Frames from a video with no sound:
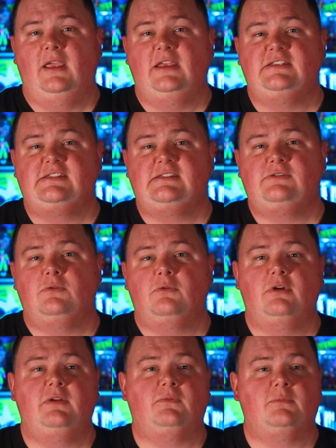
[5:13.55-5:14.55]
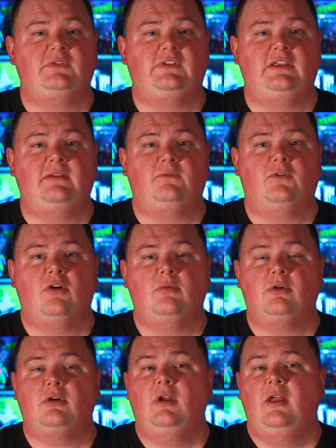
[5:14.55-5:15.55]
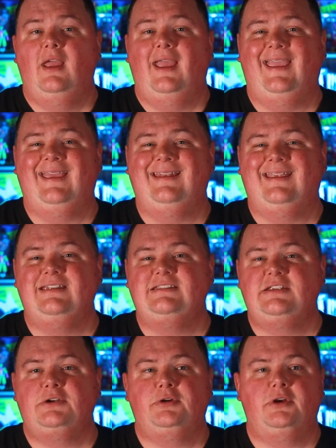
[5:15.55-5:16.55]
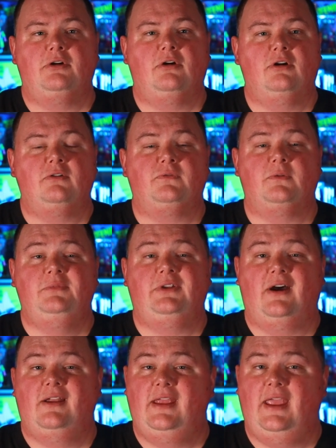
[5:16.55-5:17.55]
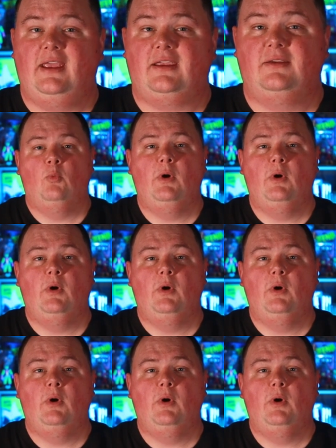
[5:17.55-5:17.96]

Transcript: a story from Steve Gerber, and interior art from Don Heck.